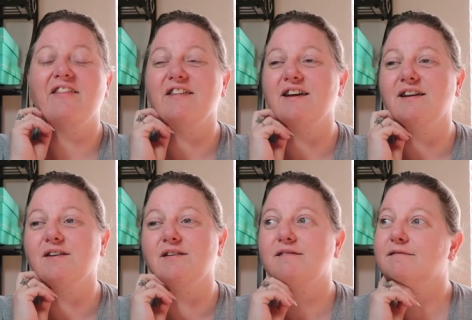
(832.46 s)
and
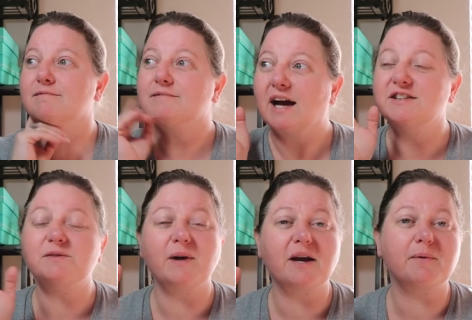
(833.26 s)
then I
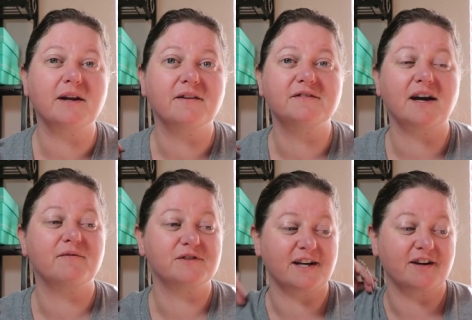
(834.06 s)
did wake up in enough
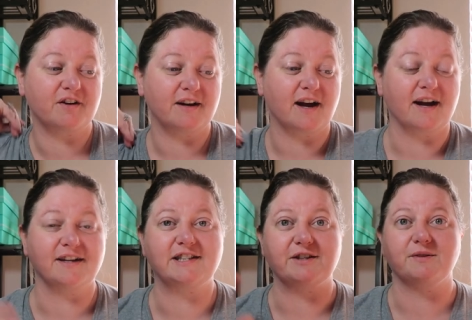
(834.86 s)
time for Xander and
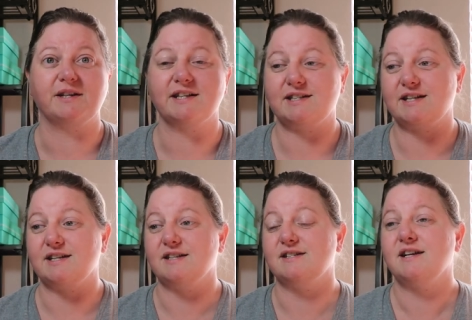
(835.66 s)
I to get to
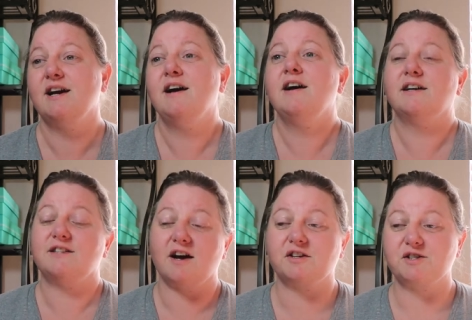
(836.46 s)
his
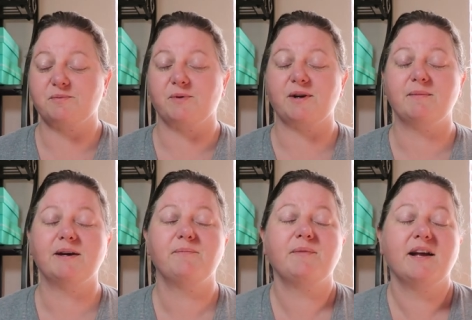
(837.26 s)
doctor's
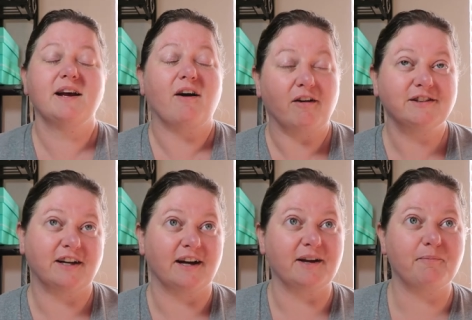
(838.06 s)
appointment on
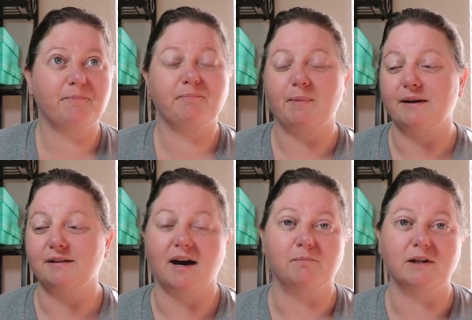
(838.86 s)
time, but
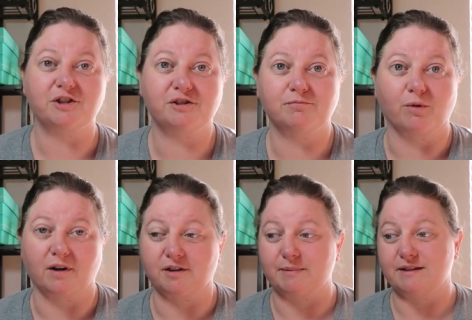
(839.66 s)
not much more
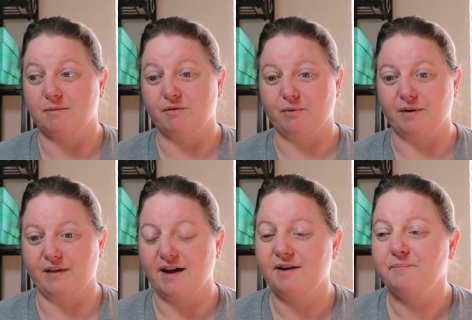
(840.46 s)
could be done before
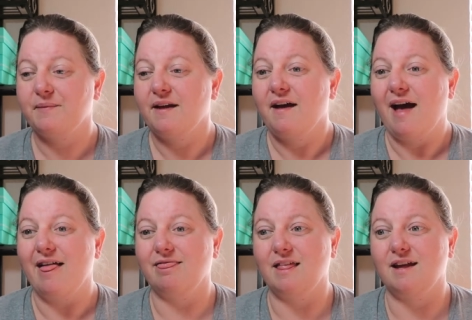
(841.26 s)
that.
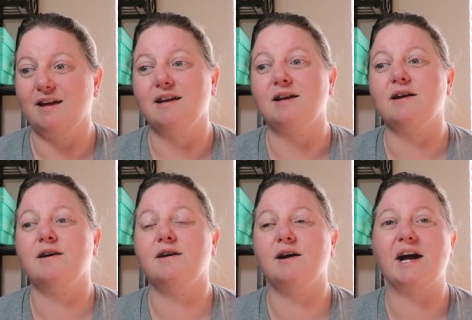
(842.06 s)
And then
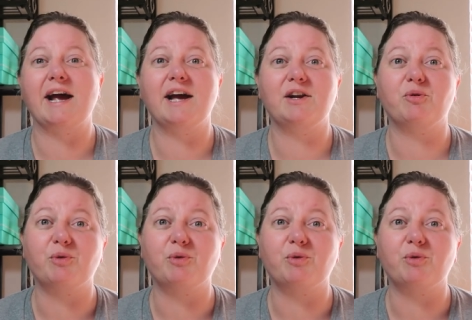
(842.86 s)
I had